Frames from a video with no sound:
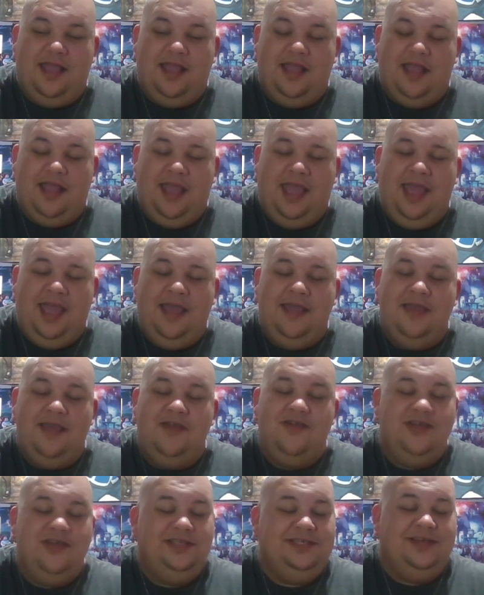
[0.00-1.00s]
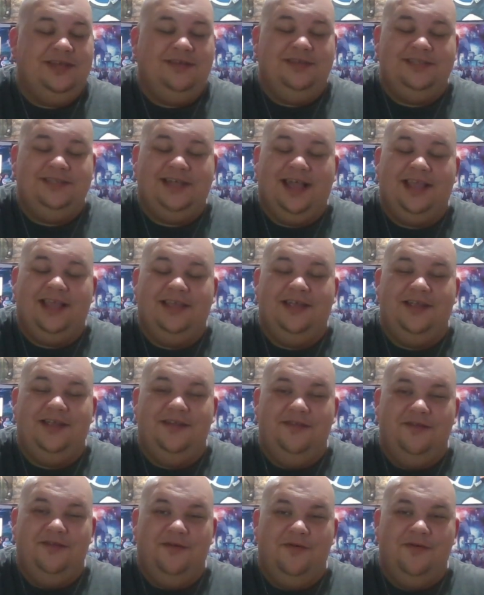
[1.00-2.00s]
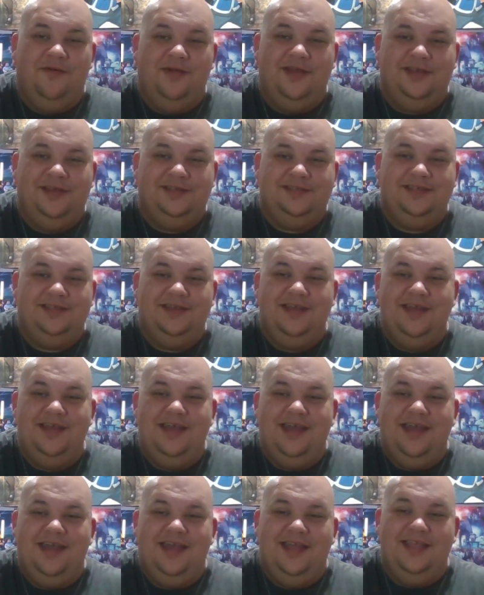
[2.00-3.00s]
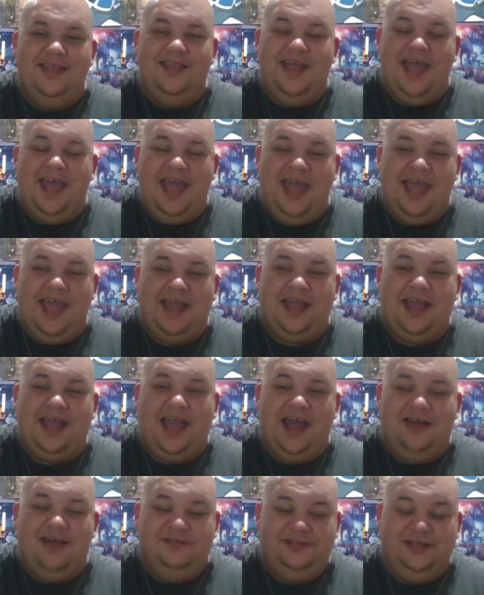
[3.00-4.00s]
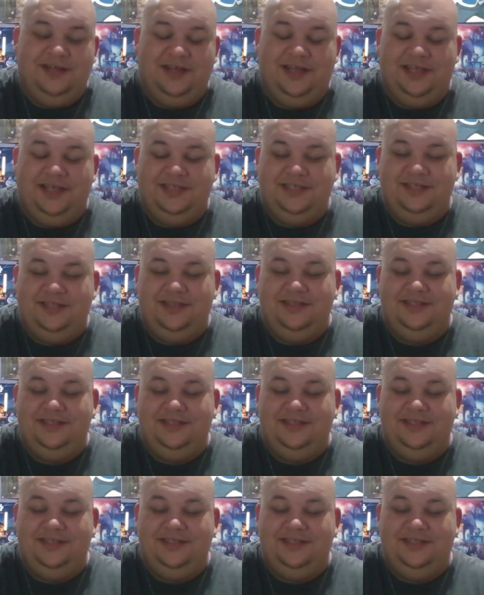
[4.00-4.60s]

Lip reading: you could tell Tyler annoys the heck out of Chucky.